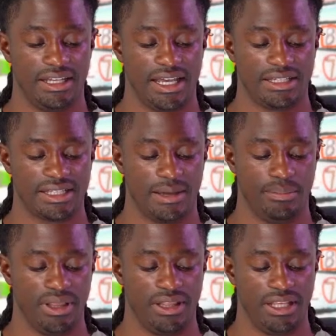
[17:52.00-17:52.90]
Index, I
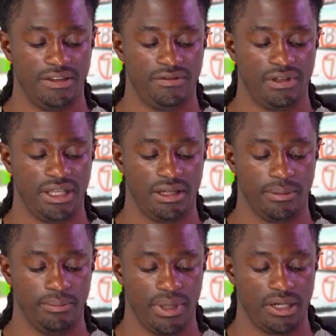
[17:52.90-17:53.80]
believe you need a
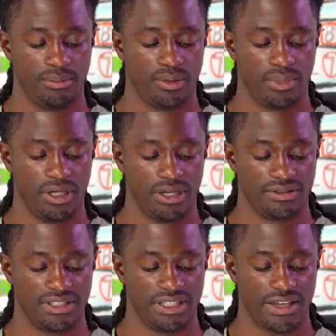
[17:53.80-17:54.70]
minimum
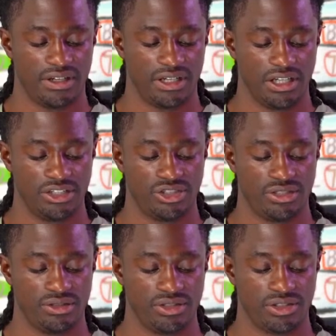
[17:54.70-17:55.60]
of
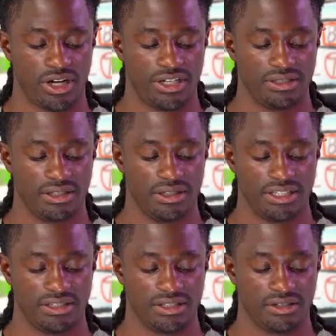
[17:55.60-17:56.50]
700 to start it. So
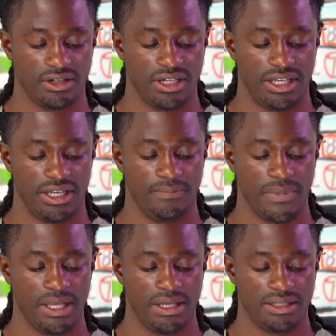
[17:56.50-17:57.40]
let's just go ahead
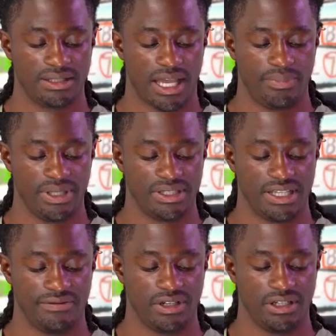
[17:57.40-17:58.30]
and type in
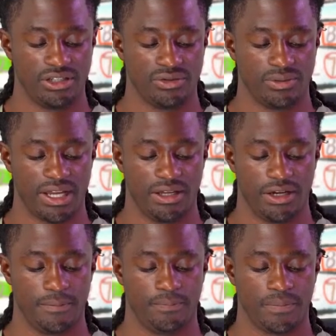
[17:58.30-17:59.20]
700 right
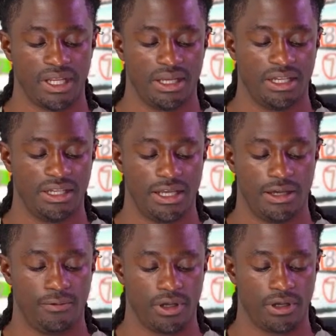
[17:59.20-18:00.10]
here. And
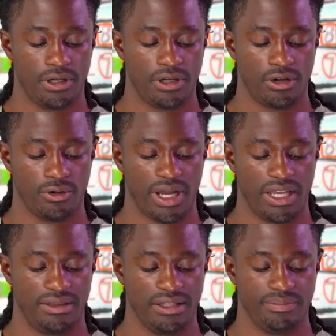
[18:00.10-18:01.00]
then we're going to
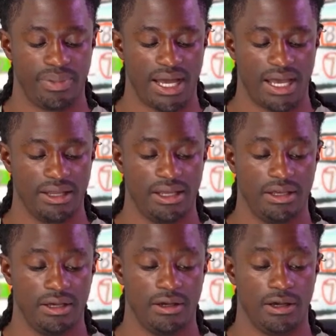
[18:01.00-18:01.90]
create this bot.
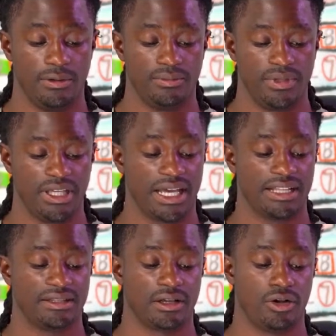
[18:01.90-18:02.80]
It
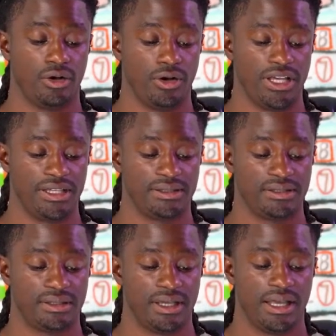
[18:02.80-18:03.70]
got the
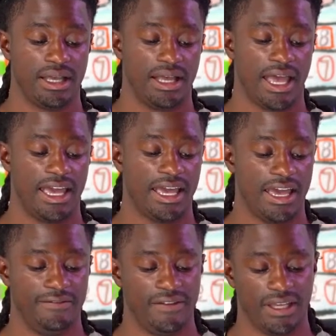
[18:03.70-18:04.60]
coins
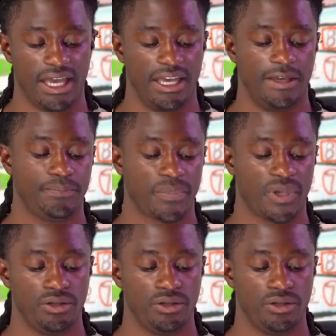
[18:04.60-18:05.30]
AAVA.